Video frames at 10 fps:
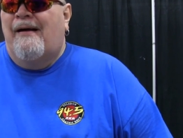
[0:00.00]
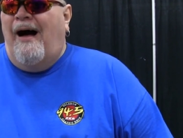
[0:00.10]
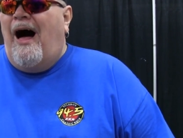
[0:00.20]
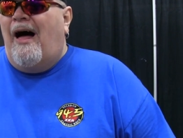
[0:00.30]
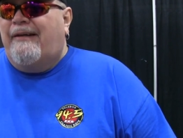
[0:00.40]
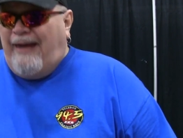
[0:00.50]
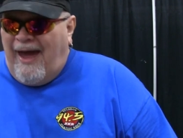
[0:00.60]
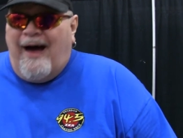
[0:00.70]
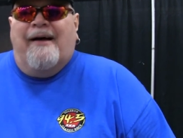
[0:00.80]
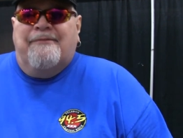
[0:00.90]
Uh,
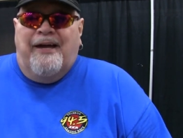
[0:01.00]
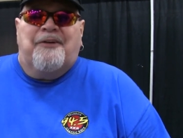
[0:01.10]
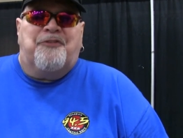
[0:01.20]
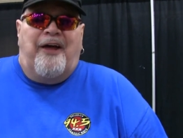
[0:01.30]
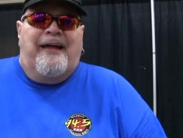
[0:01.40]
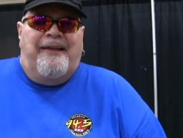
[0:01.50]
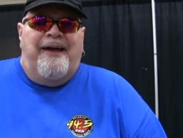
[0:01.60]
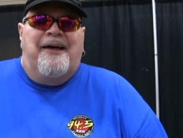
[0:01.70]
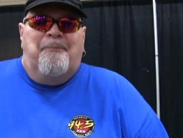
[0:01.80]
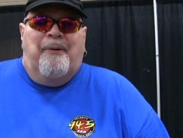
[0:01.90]
yeah, yes I
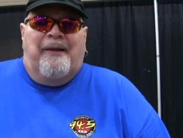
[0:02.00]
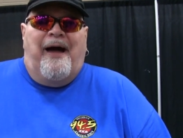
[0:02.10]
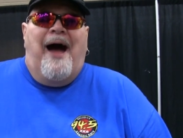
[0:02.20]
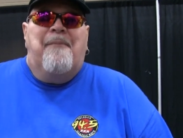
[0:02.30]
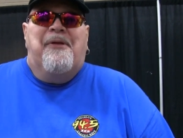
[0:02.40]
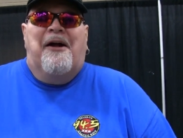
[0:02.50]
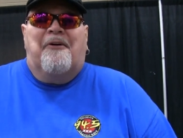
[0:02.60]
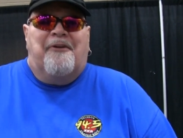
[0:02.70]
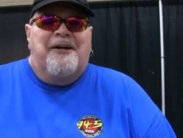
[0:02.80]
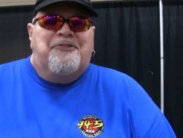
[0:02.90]
did, but I'm the
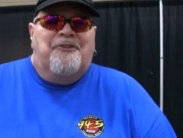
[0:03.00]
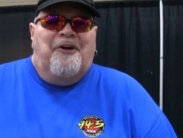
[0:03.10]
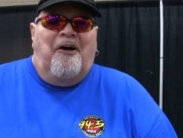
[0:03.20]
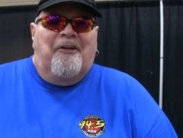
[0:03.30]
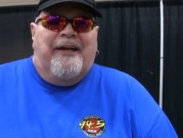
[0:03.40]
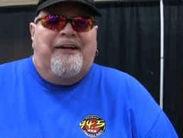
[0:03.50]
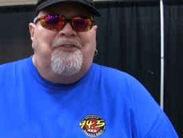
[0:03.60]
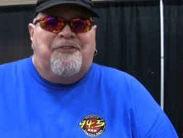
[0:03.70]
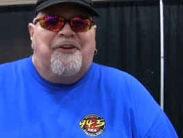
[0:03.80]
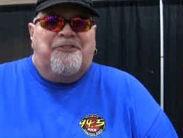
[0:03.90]
original.
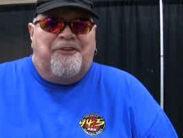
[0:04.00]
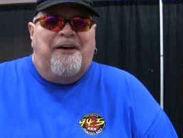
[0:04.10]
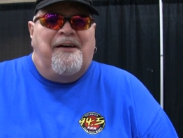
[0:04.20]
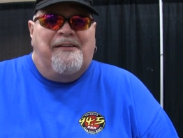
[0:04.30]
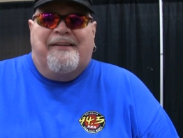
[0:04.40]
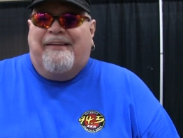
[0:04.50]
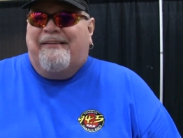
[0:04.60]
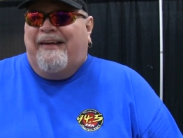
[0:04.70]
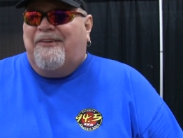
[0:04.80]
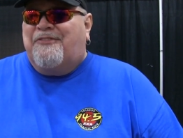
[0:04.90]
He's just a,
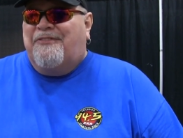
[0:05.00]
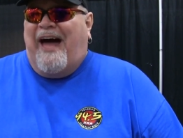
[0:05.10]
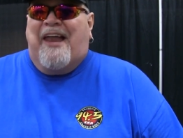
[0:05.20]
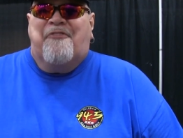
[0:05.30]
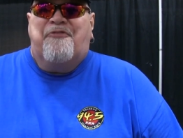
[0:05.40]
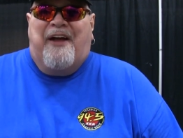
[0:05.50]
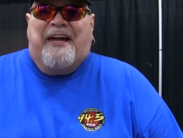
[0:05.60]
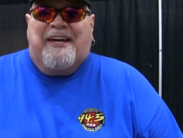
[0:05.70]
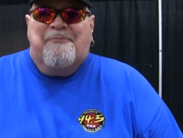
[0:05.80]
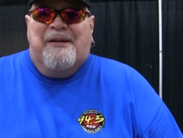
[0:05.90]
he's not a
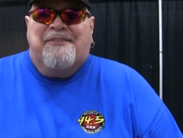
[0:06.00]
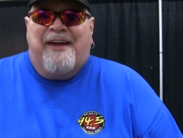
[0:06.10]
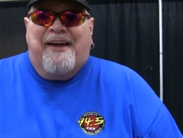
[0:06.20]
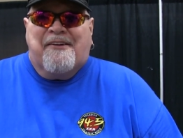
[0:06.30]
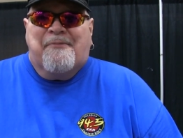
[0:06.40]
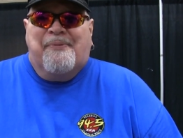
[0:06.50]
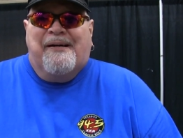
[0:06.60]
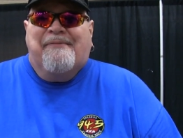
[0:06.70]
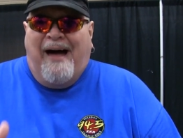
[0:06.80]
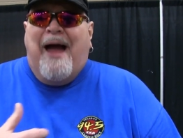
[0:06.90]
fake imitator,
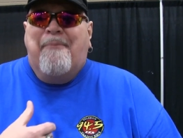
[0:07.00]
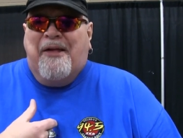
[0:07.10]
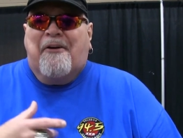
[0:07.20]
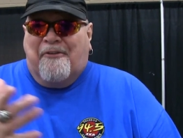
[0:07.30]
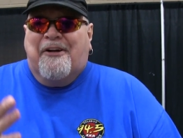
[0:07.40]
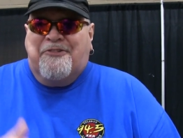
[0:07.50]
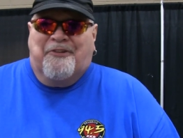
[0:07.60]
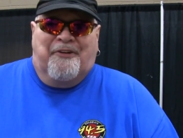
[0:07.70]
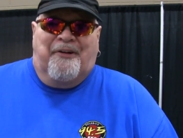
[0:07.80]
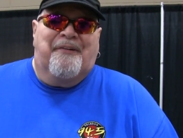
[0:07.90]
but I'm the
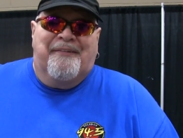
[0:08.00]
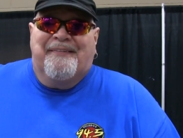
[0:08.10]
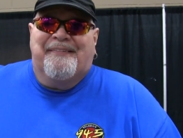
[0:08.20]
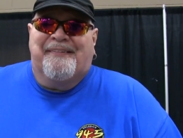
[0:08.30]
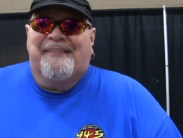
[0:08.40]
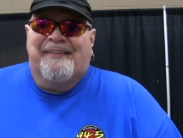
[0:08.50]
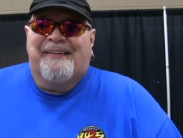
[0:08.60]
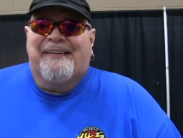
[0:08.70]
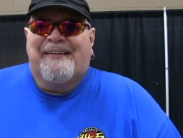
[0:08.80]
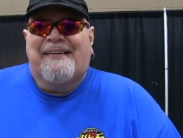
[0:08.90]
original.
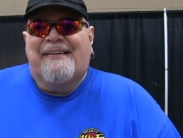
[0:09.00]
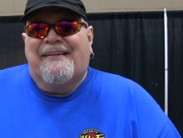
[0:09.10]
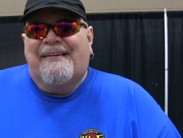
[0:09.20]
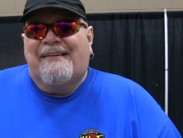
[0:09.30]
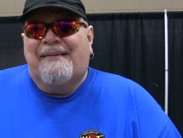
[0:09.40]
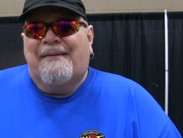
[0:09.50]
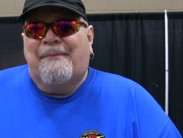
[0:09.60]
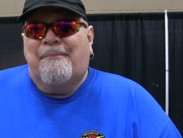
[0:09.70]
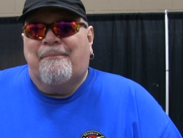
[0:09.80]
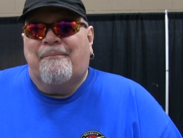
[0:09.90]
Gotcha, and how long have you been
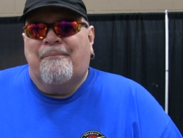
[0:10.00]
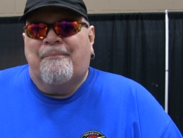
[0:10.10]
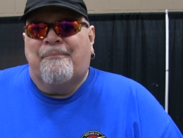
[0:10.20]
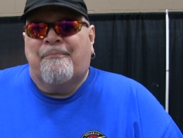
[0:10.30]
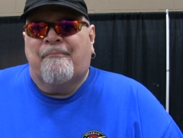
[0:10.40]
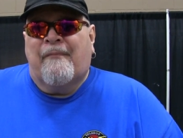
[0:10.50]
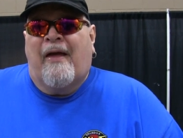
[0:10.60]
on the radio?